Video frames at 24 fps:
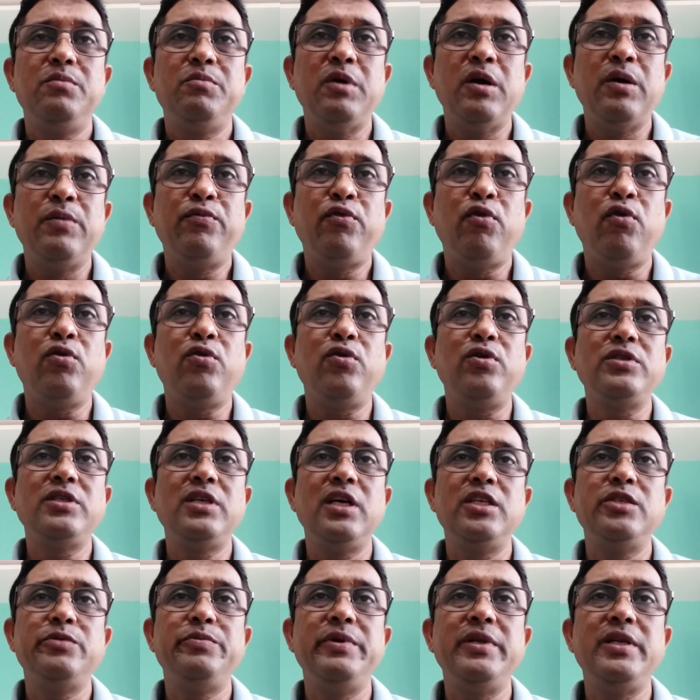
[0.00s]
focus
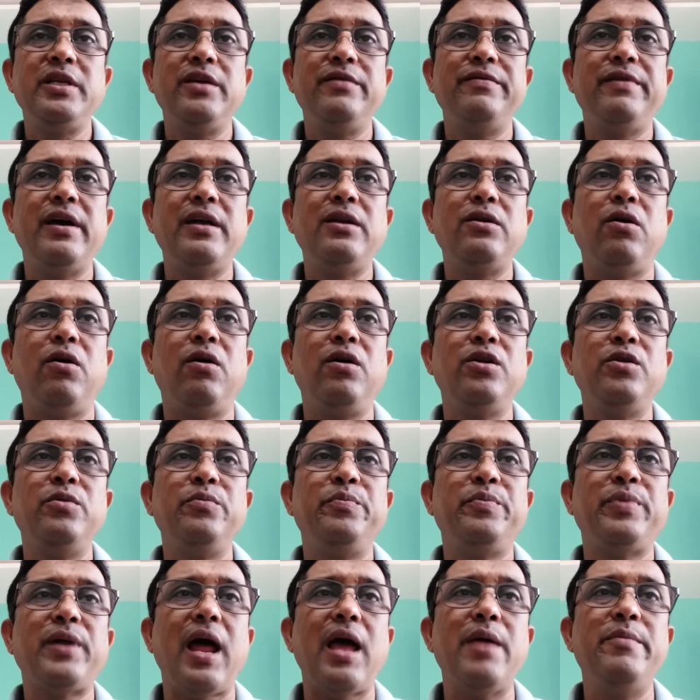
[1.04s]
has been given on
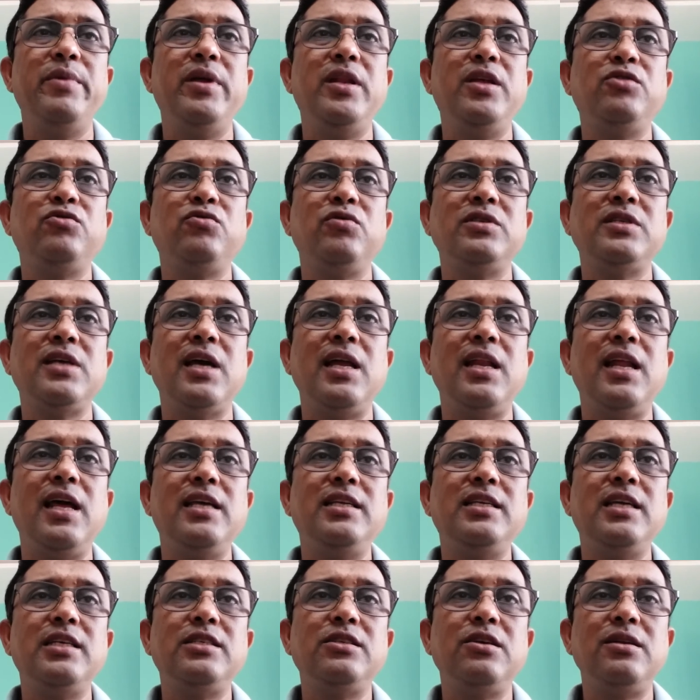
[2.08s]
primary
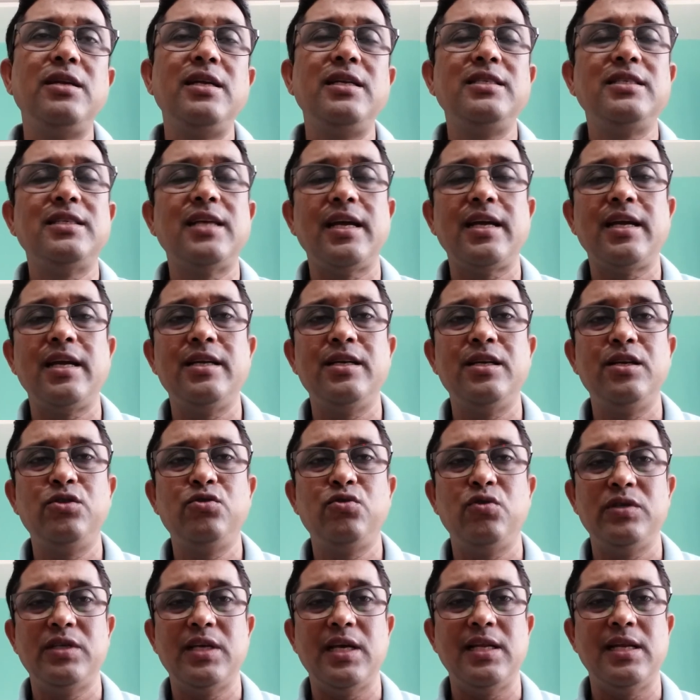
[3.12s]
socialization and secondary
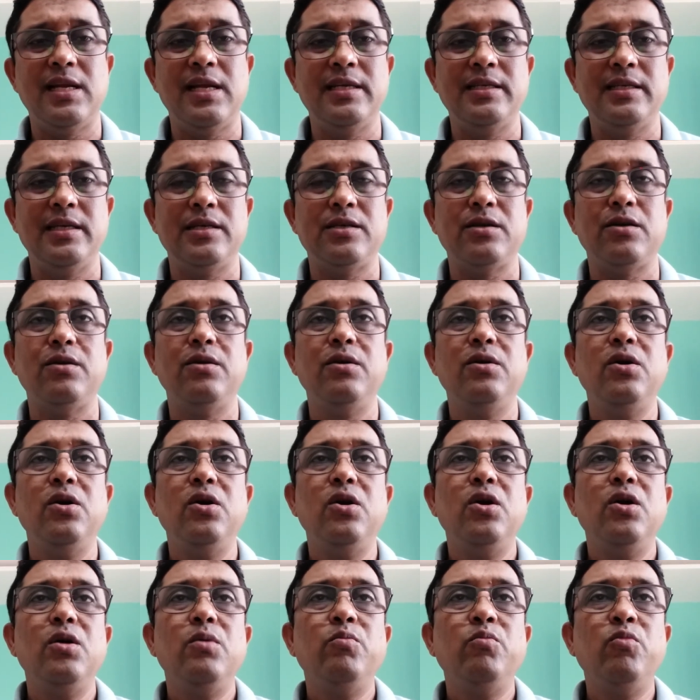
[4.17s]
socialization.
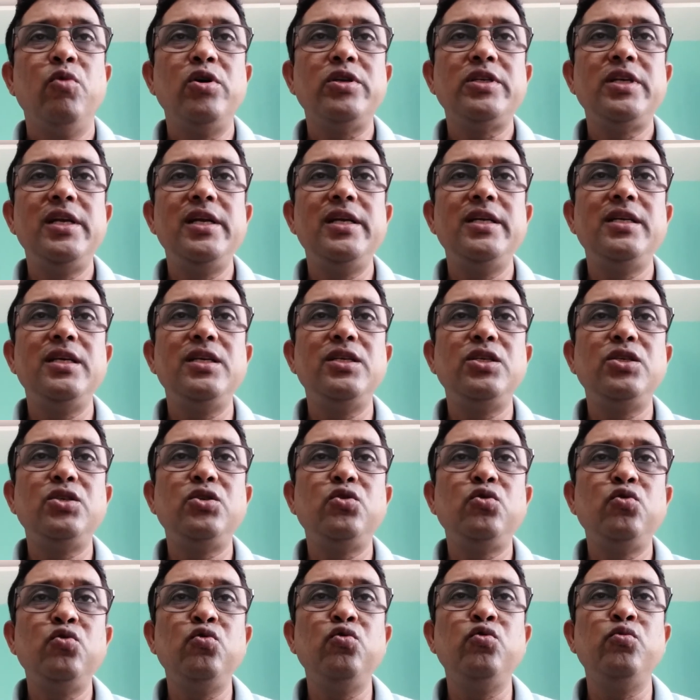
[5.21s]
Mostly it is
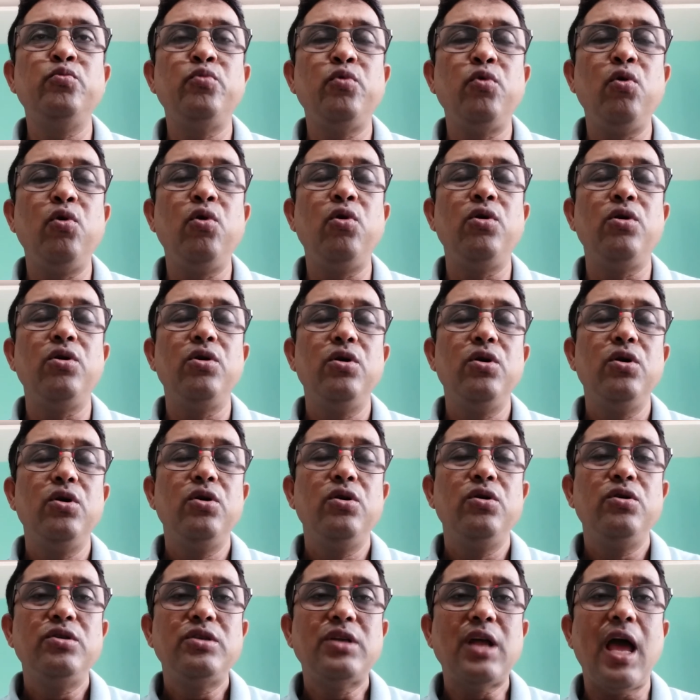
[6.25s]
two broad
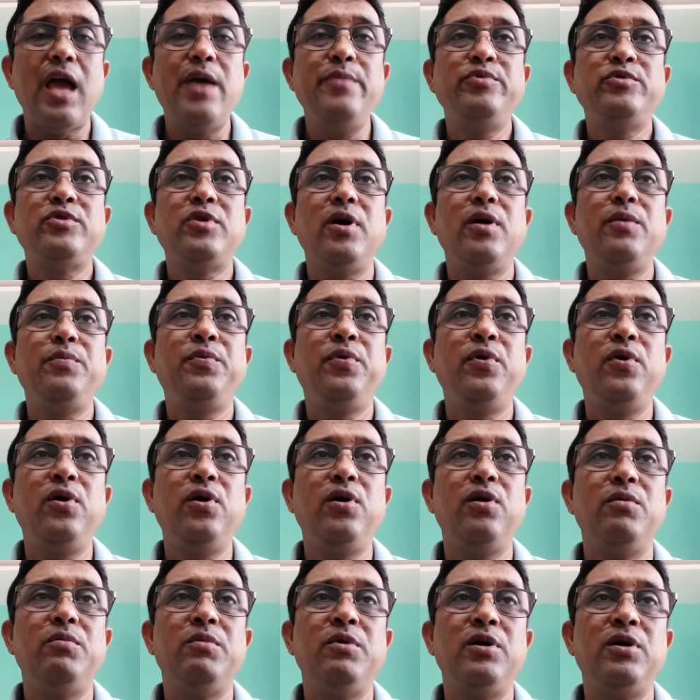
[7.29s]
types of
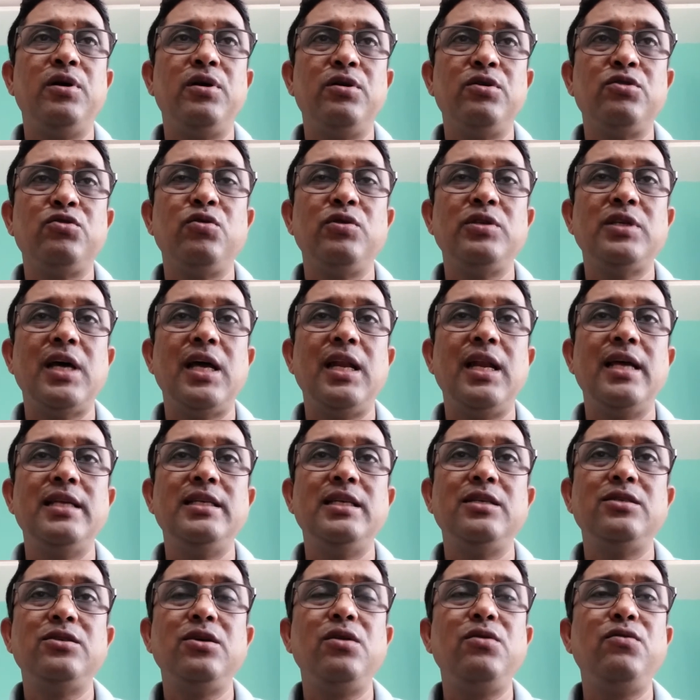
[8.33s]

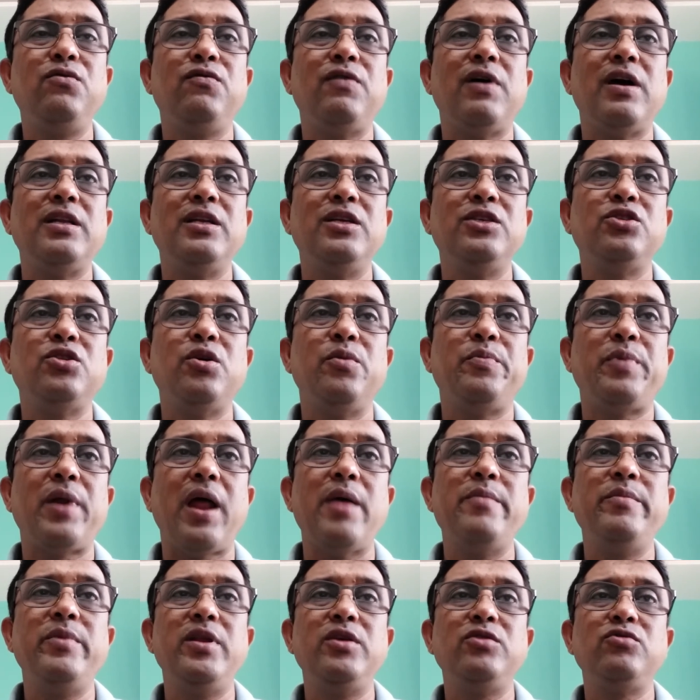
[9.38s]
socialization. One is the
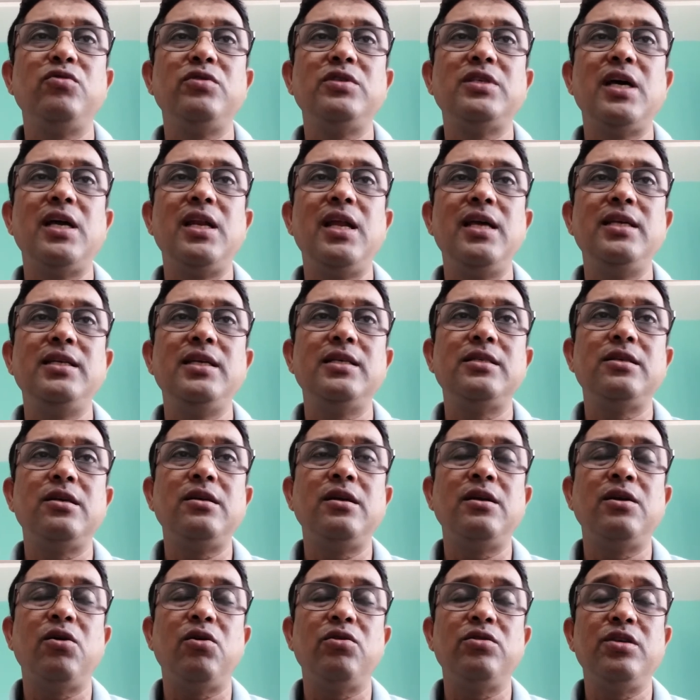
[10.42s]
primary socialization
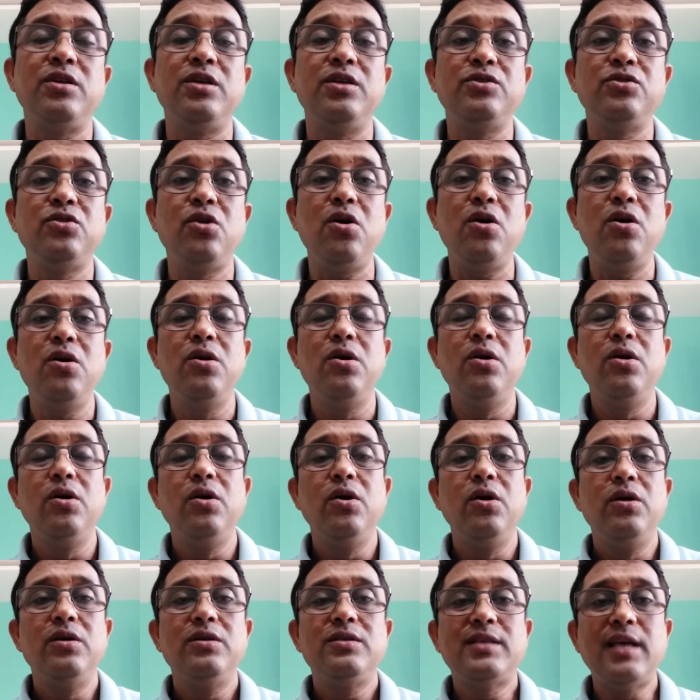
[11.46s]
and other is the
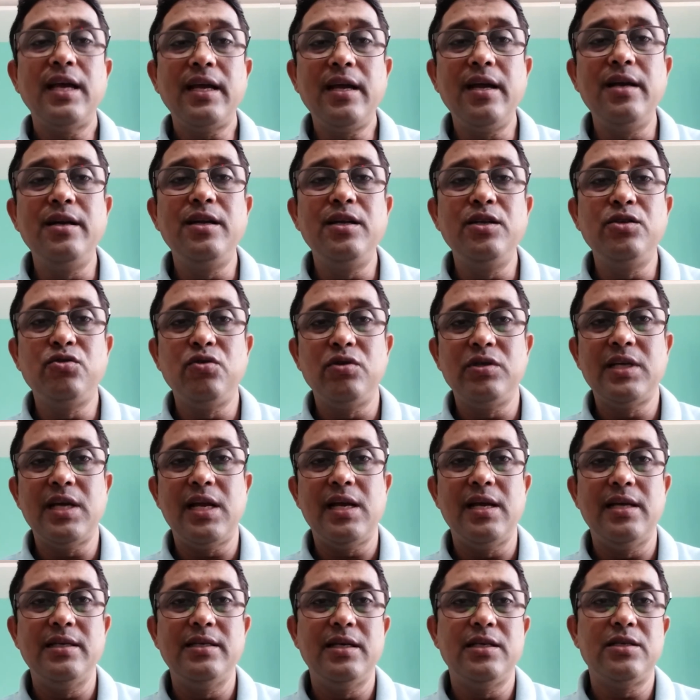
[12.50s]
secondary
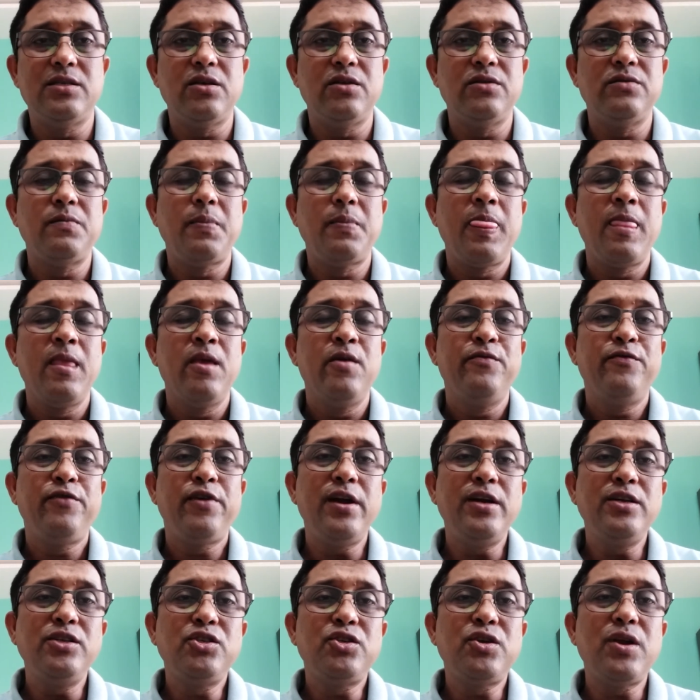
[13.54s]
socialization.
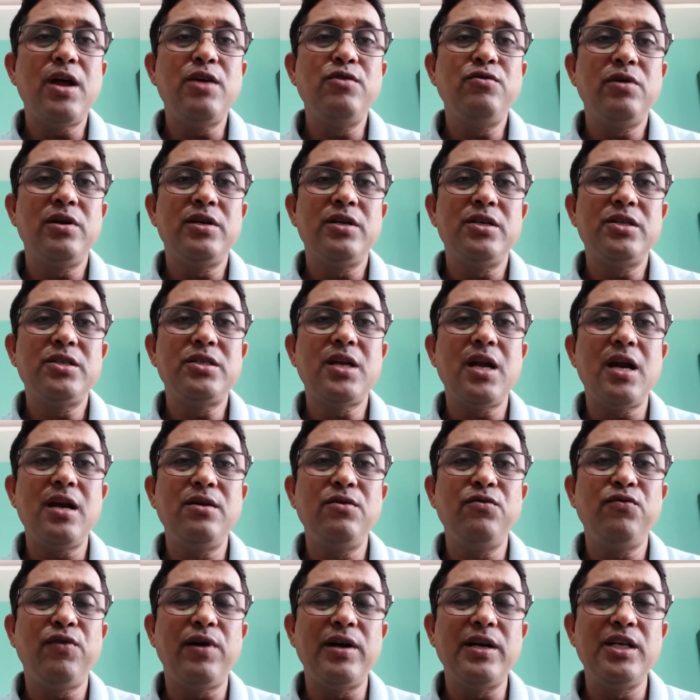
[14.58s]
Friends, try to
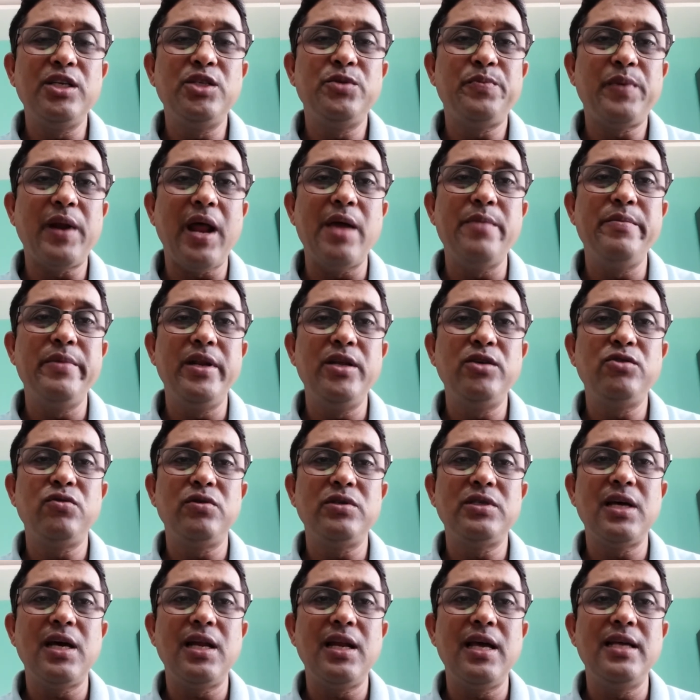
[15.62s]
understand what is primary
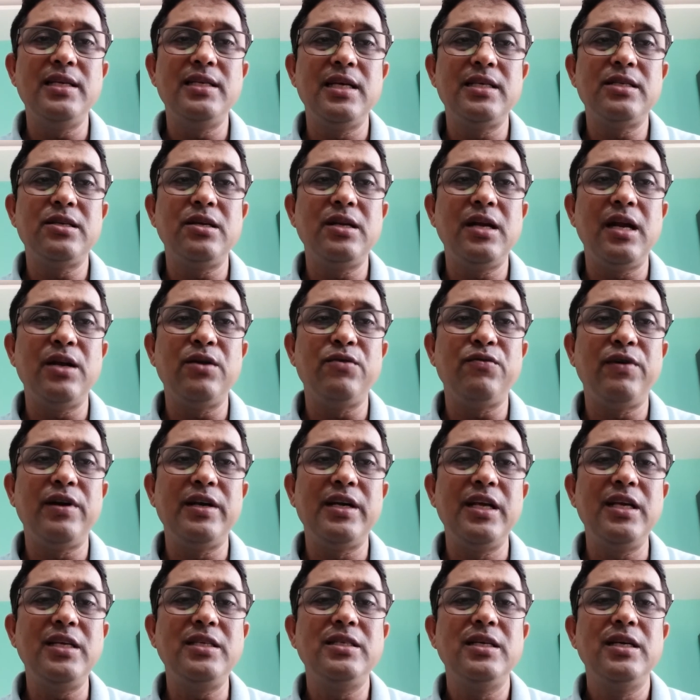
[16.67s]
socialization and what
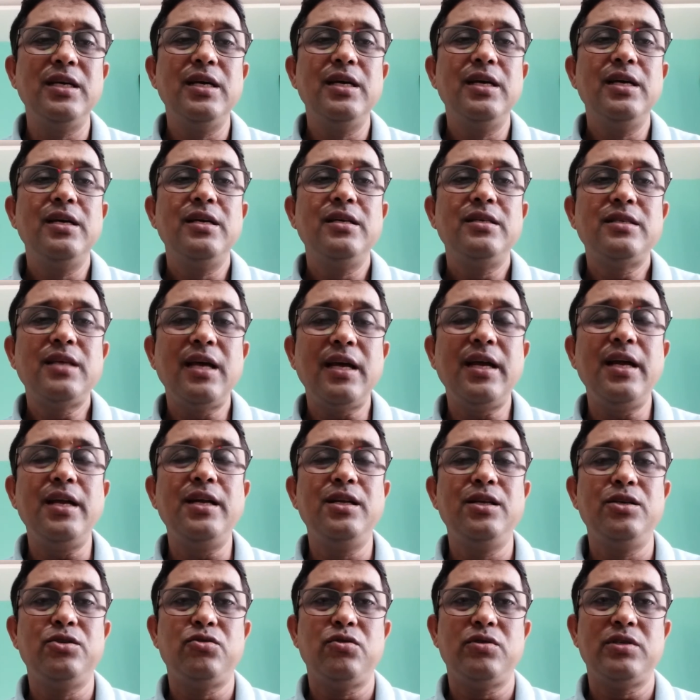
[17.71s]
is
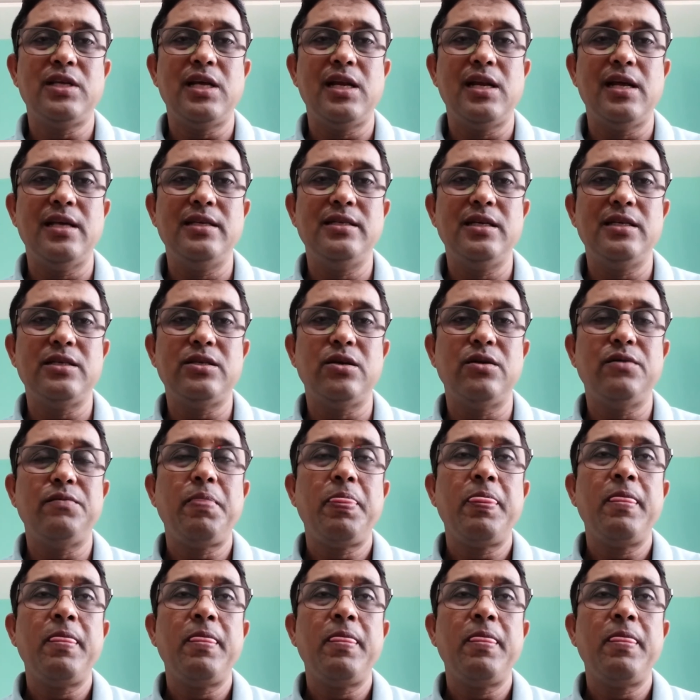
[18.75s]
secondary socialization.